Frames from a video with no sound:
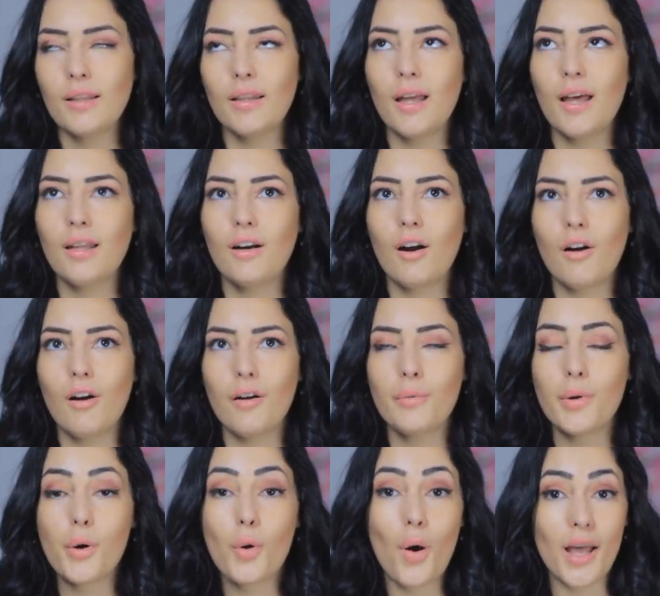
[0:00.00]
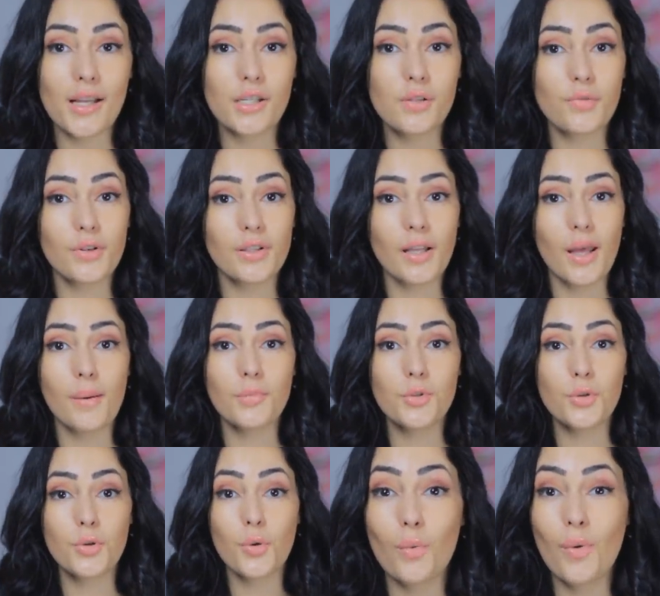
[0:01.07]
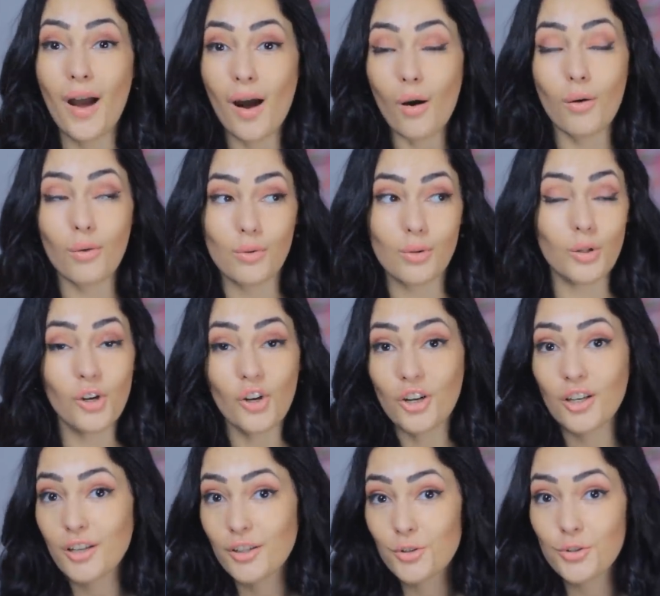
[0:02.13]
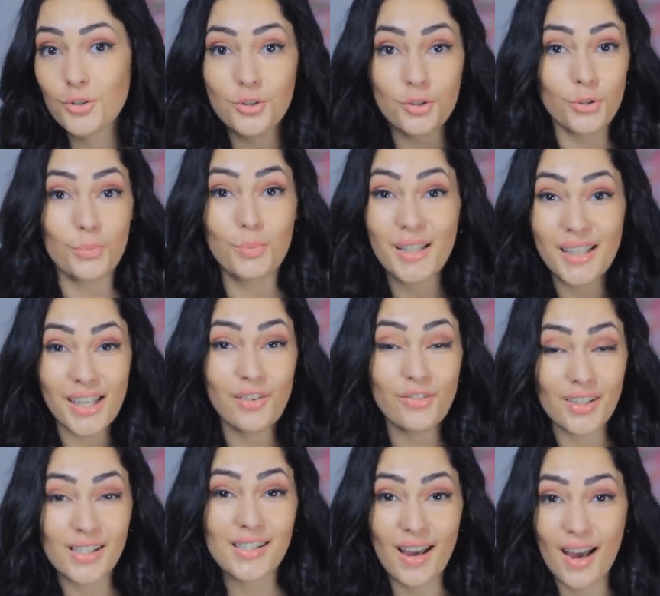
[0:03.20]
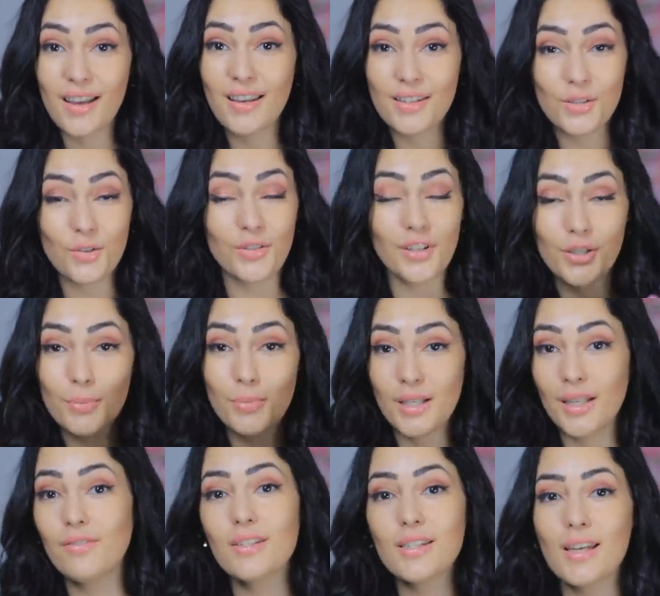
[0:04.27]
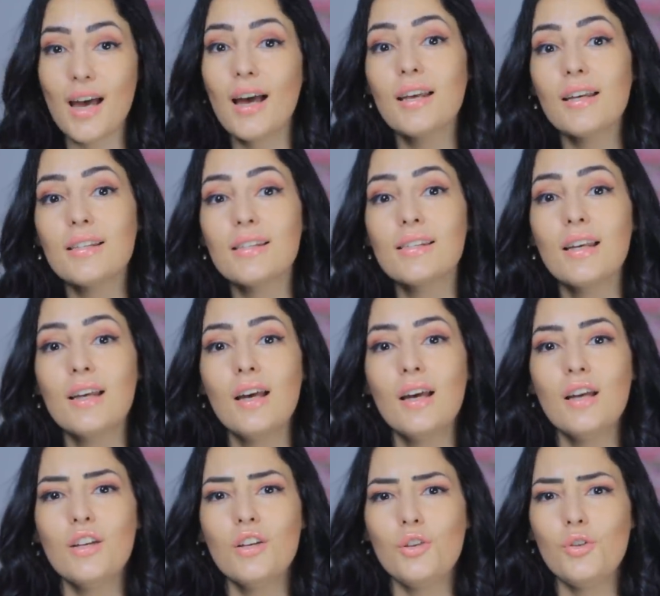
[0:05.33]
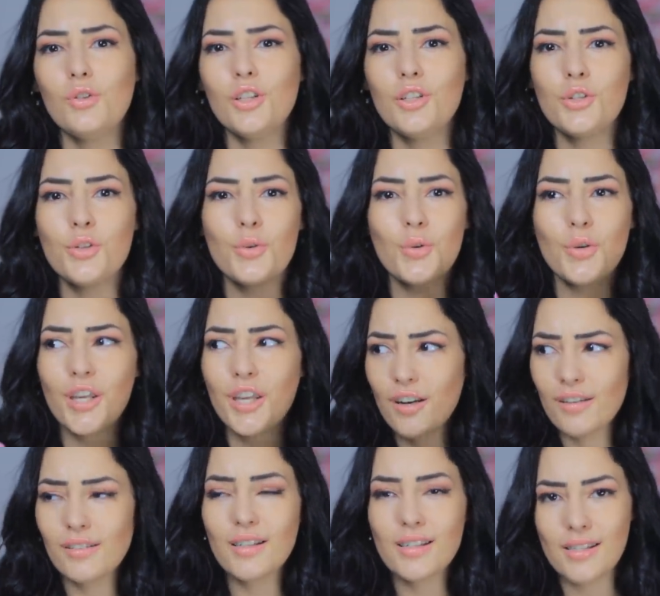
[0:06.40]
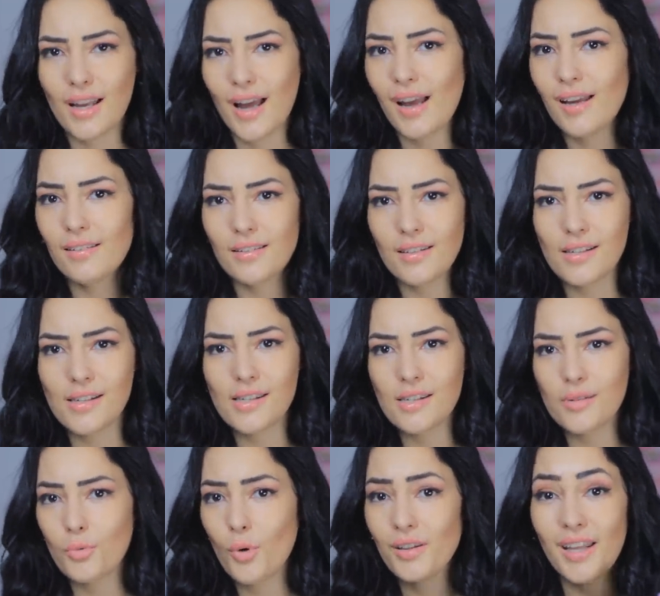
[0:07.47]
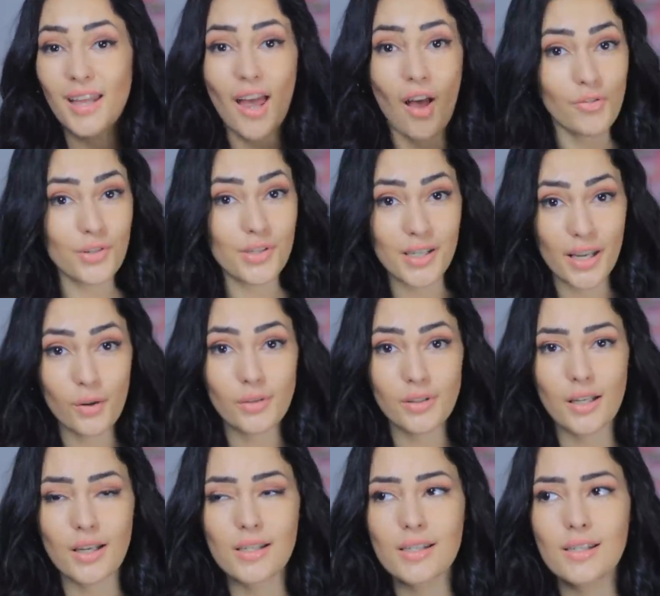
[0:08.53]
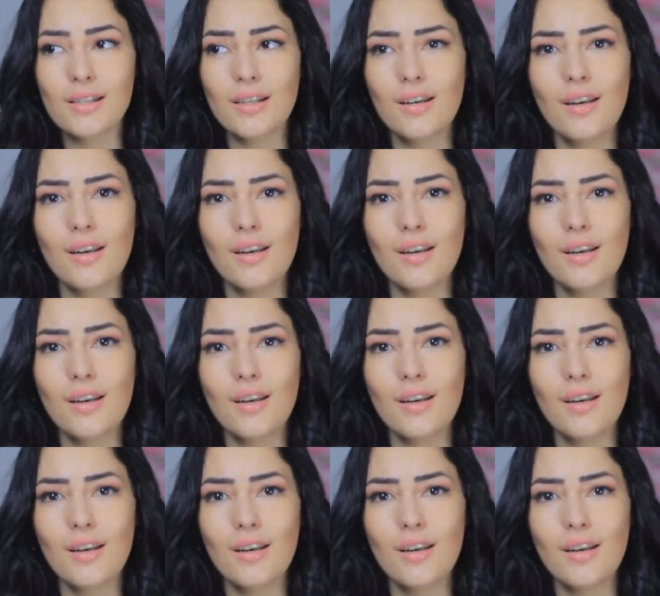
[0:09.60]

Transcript: that our request for them to, well, look, you should believe the science, you need to believe the science, you need to hear the scientists, what they have to say on this.